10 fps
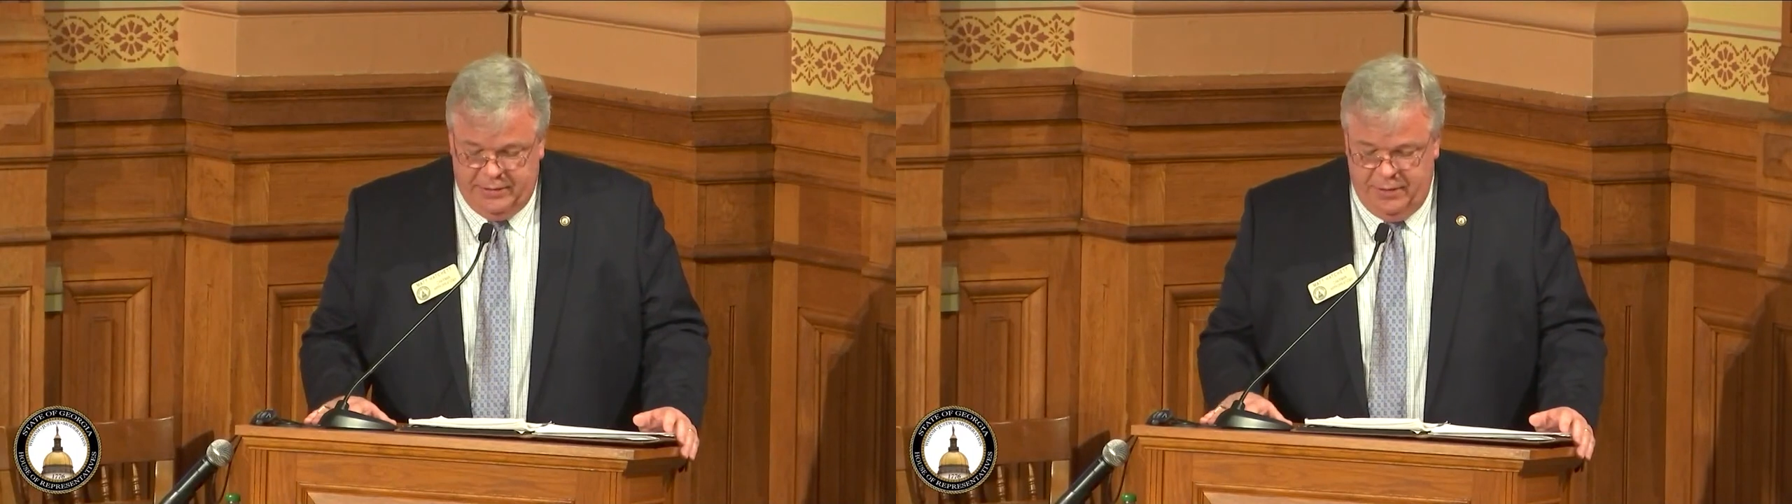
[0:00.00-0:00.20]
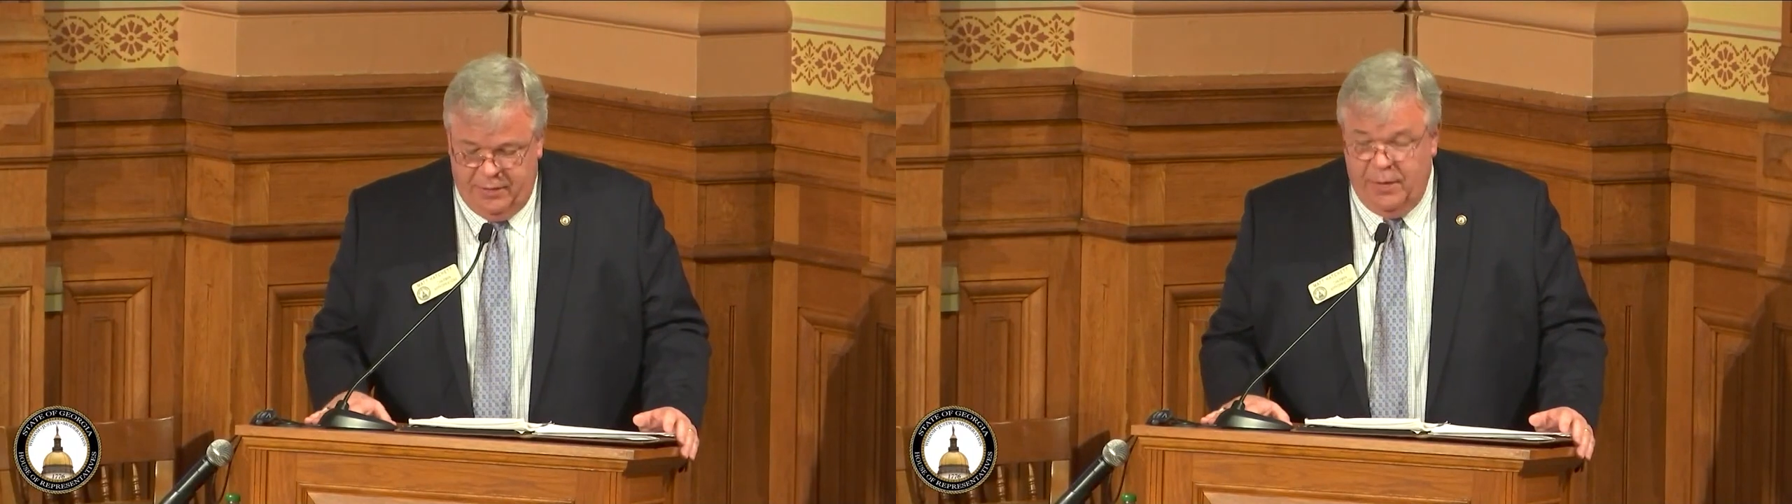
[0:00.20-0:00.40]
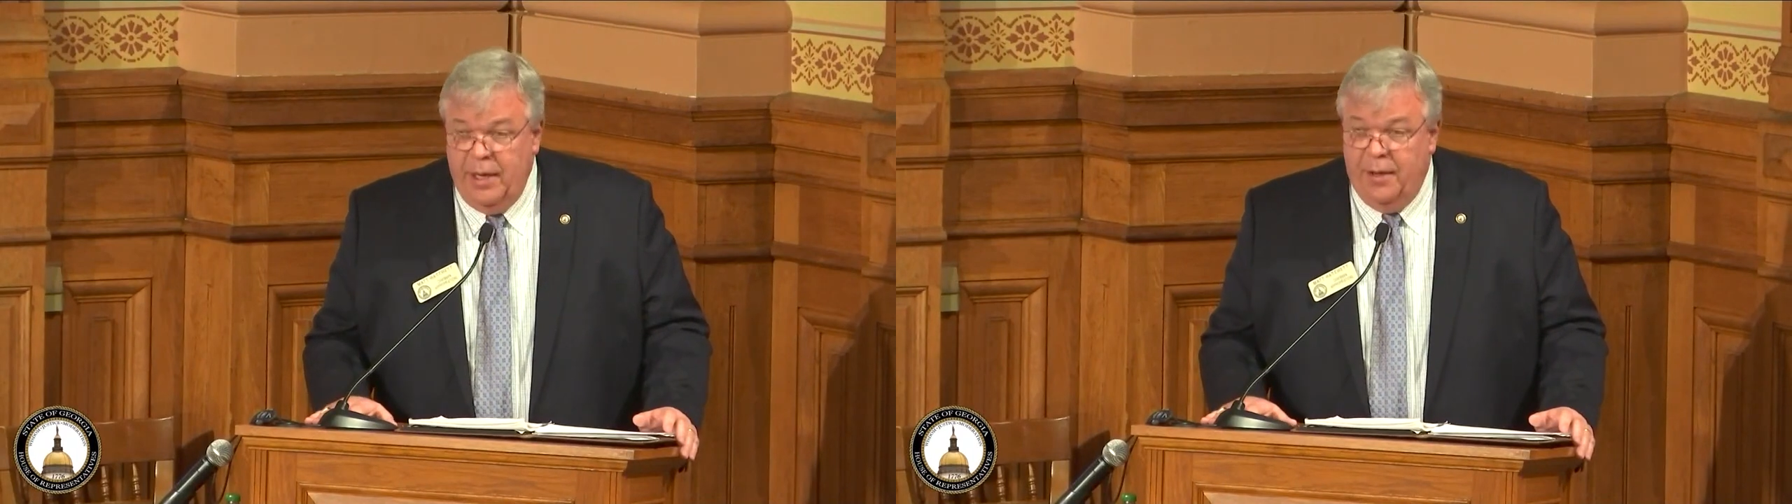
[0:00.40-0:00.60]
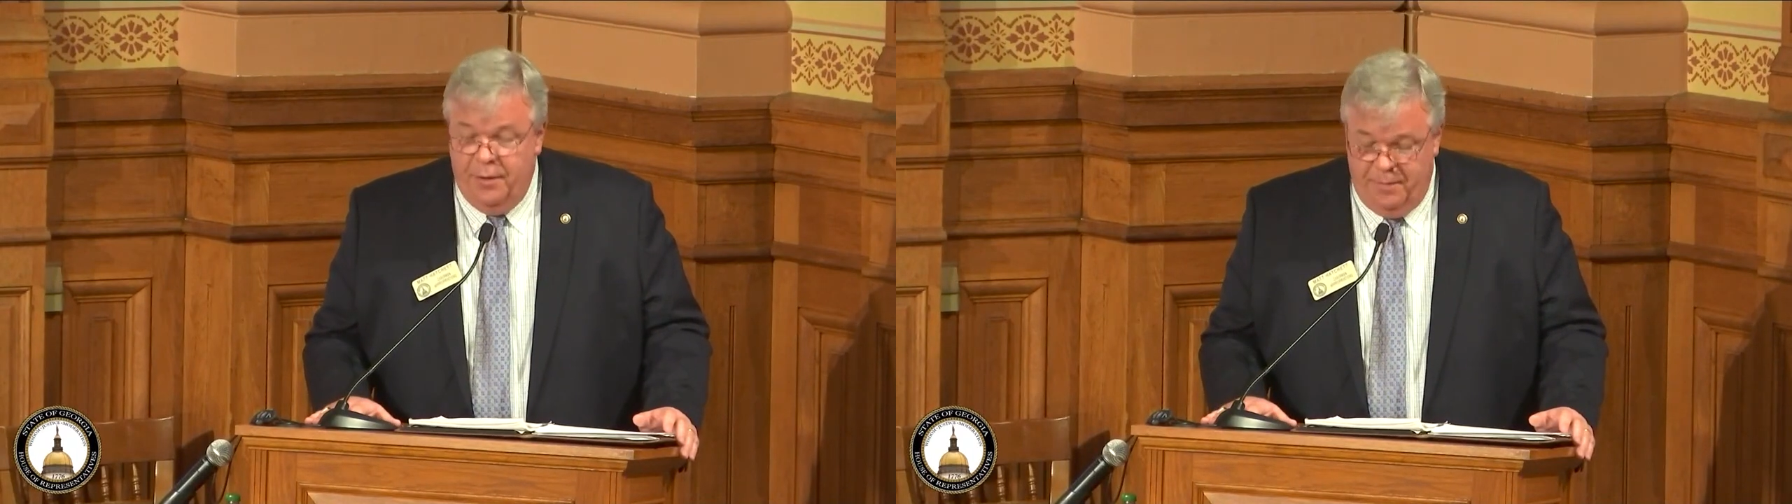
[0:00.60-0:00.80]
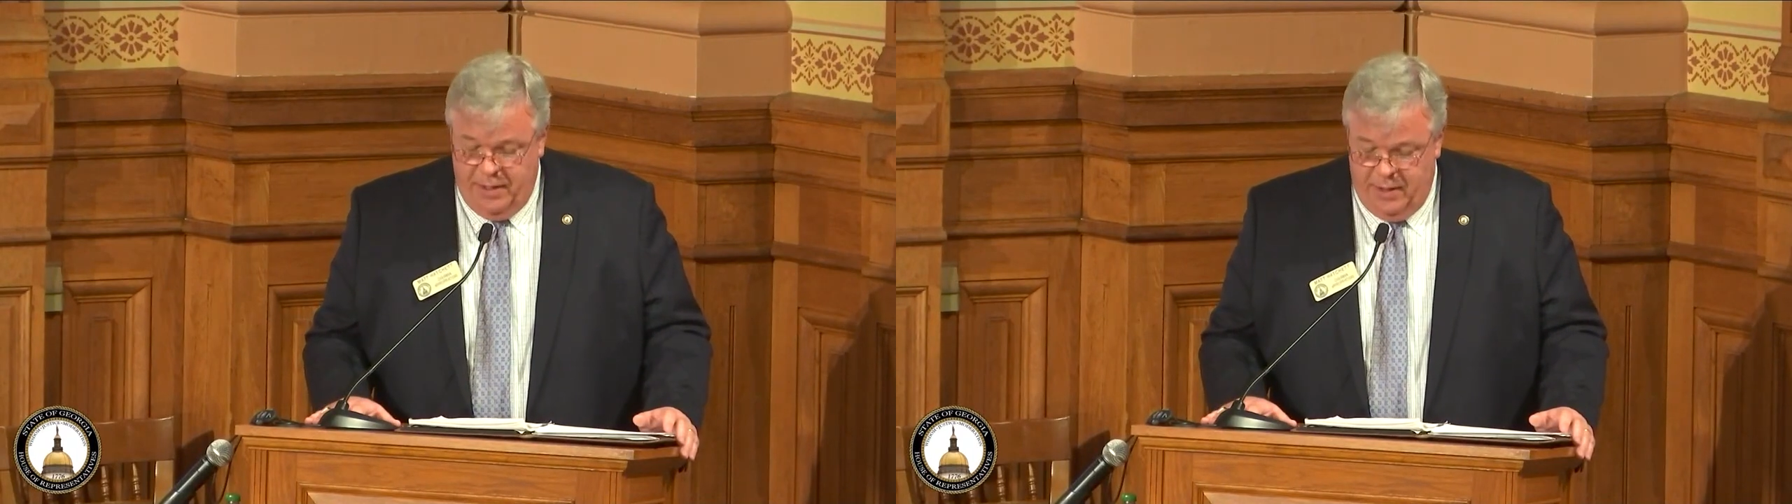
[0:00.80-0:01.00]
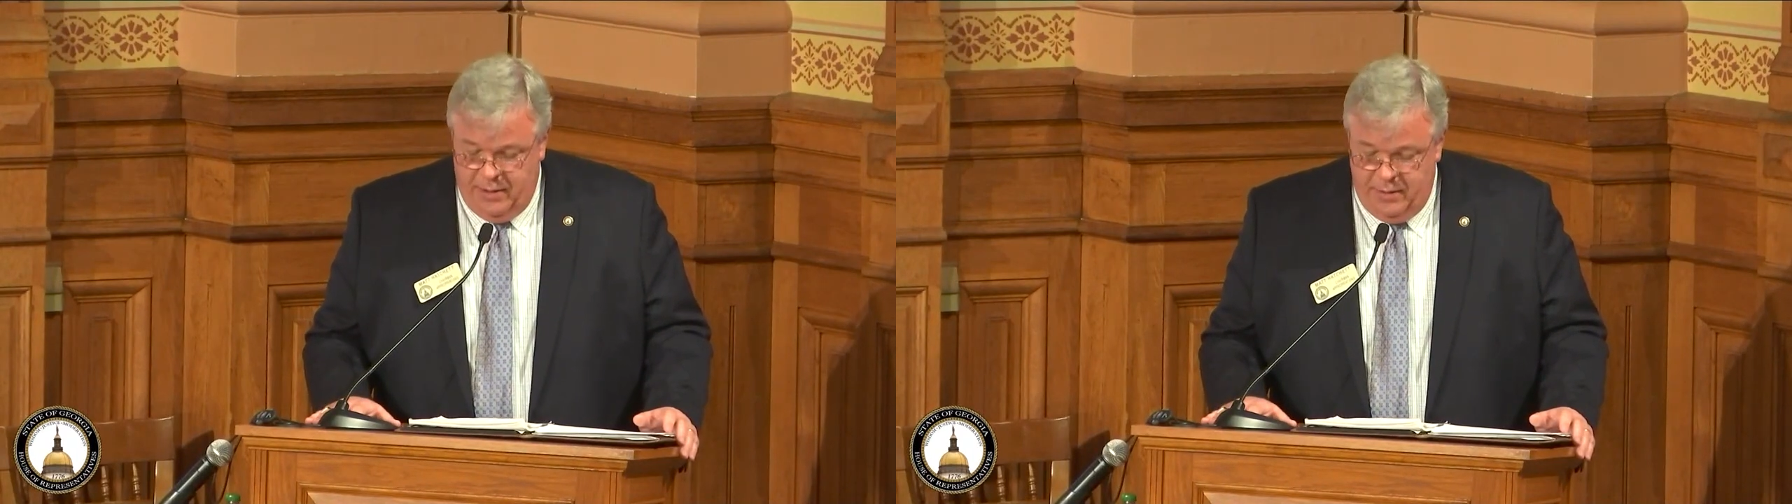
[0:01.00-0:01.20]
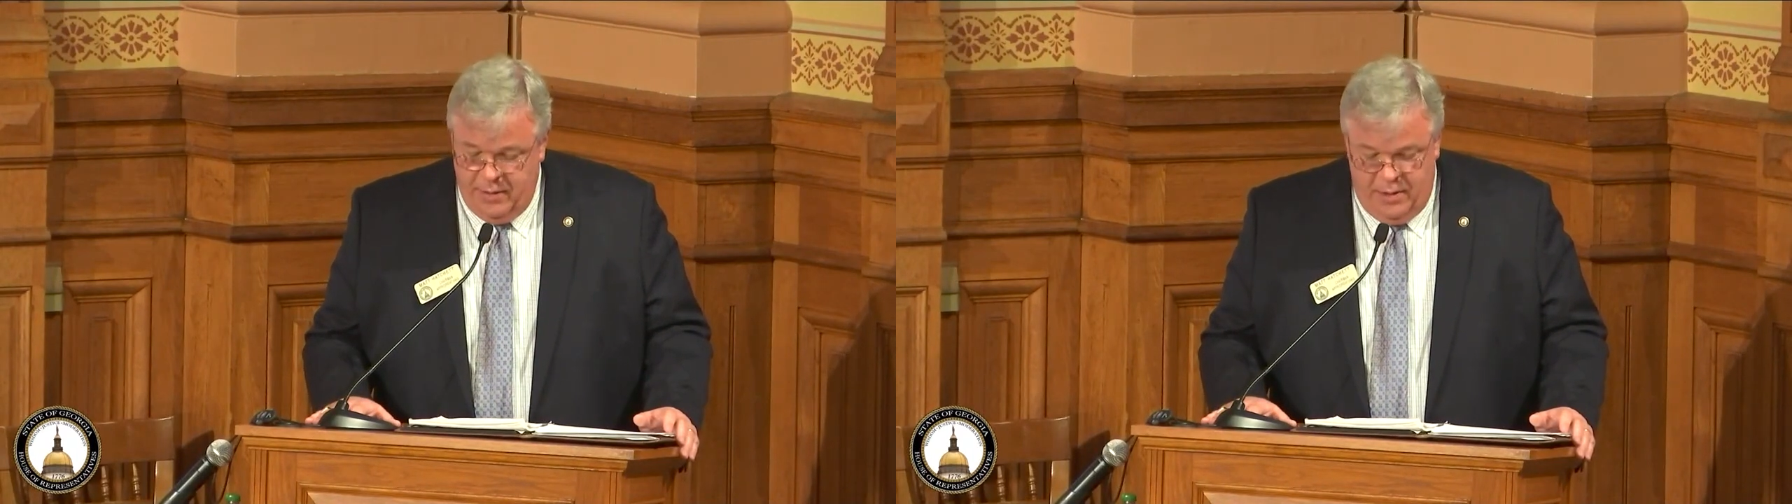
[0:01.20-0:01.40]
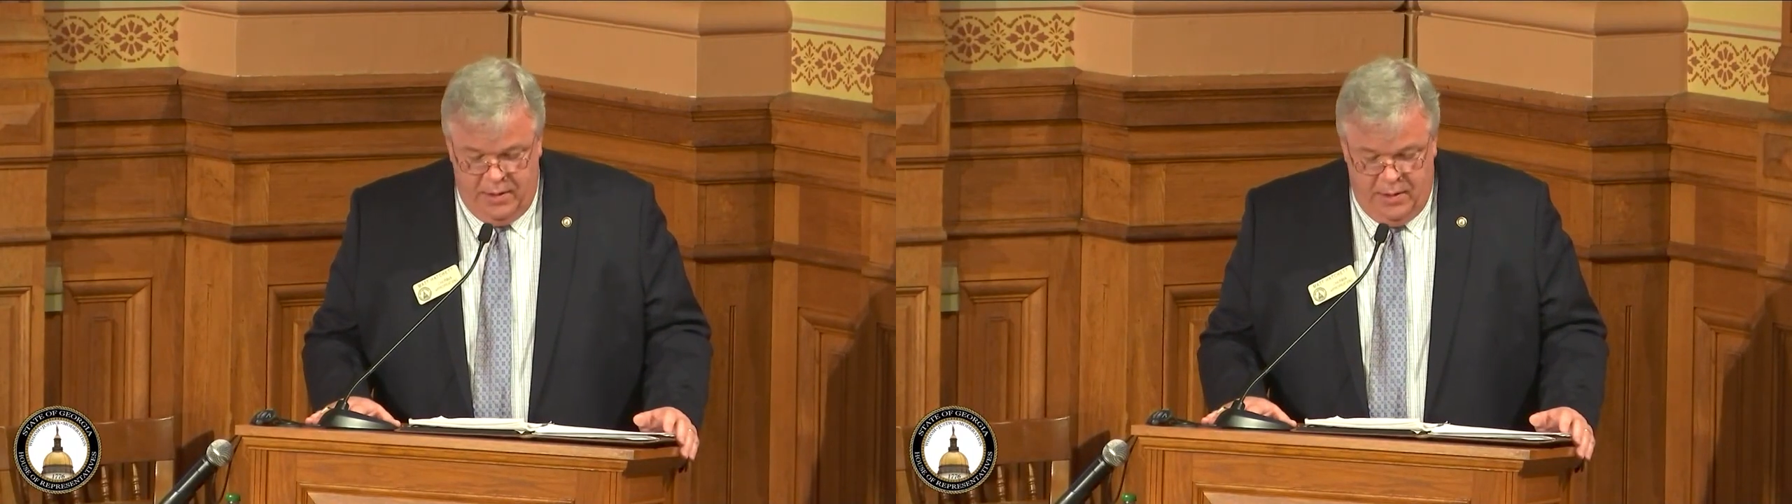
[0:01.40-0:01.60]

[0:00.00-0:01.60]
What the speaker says: to $300 million